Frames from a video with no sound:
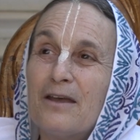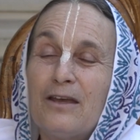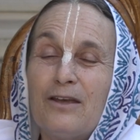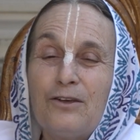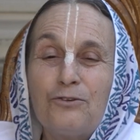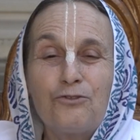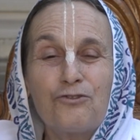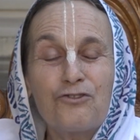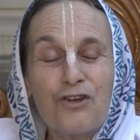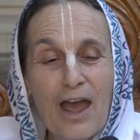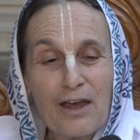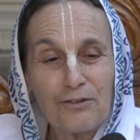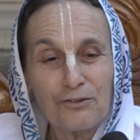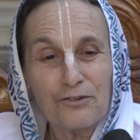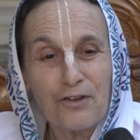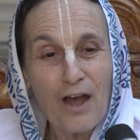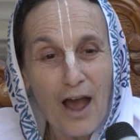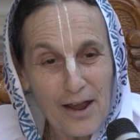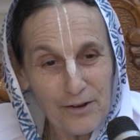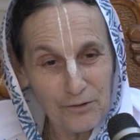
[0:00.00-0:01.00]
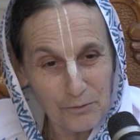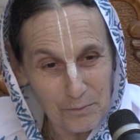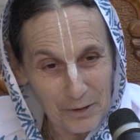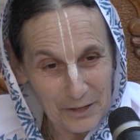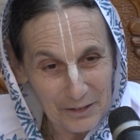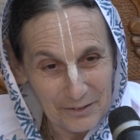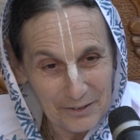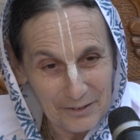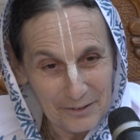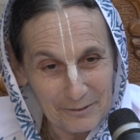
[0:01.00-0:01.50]
his
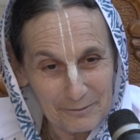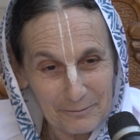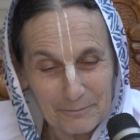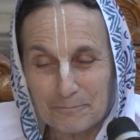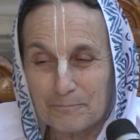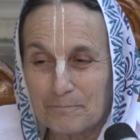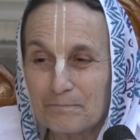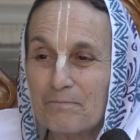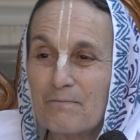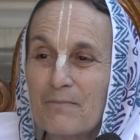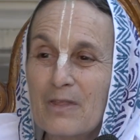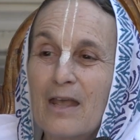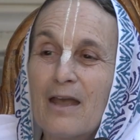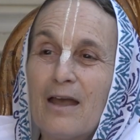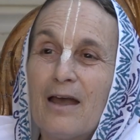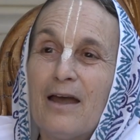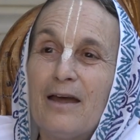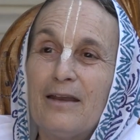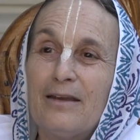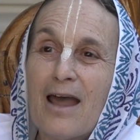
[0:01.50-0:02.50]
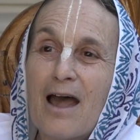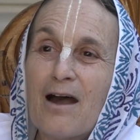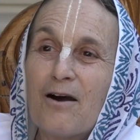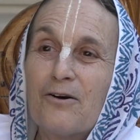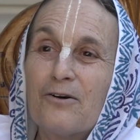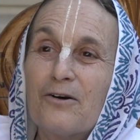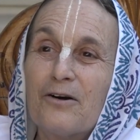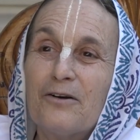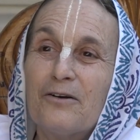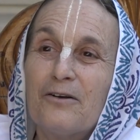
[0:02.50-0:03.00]
chastisement.
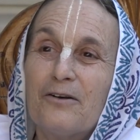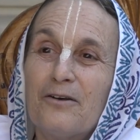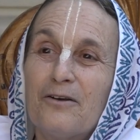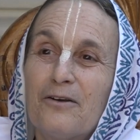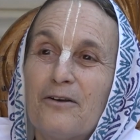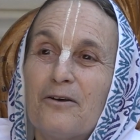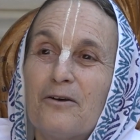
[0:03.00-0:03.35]
Now,